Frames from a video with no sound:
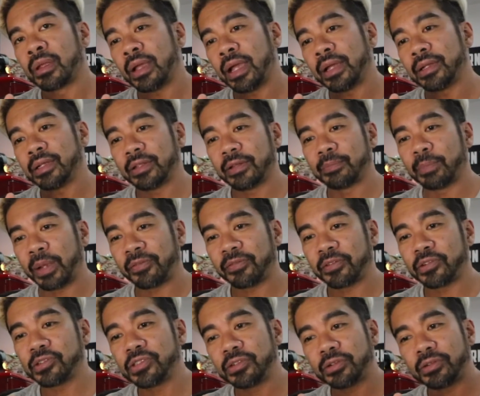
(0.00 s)
I did that my
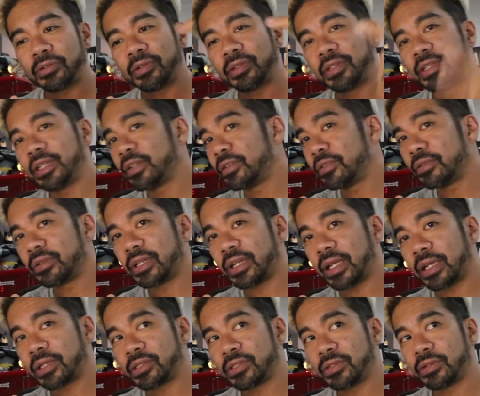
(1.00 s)
first year, didn't do the
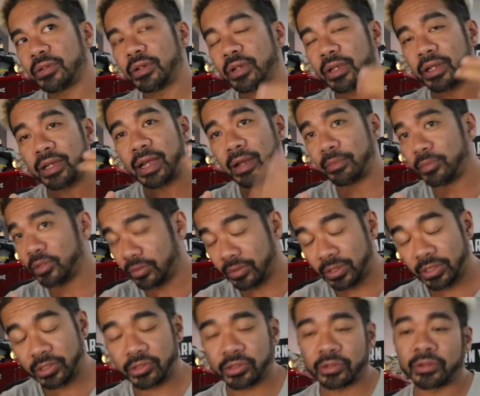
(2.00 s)
next year, and now I'm doing
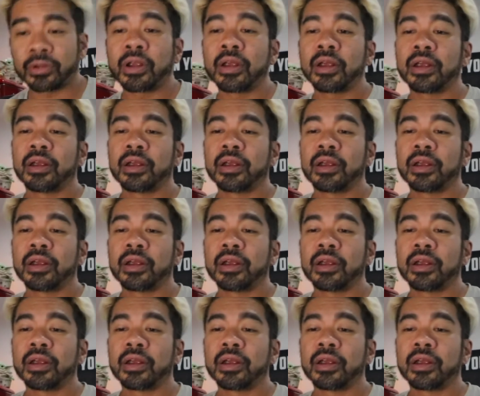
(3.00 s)
this year.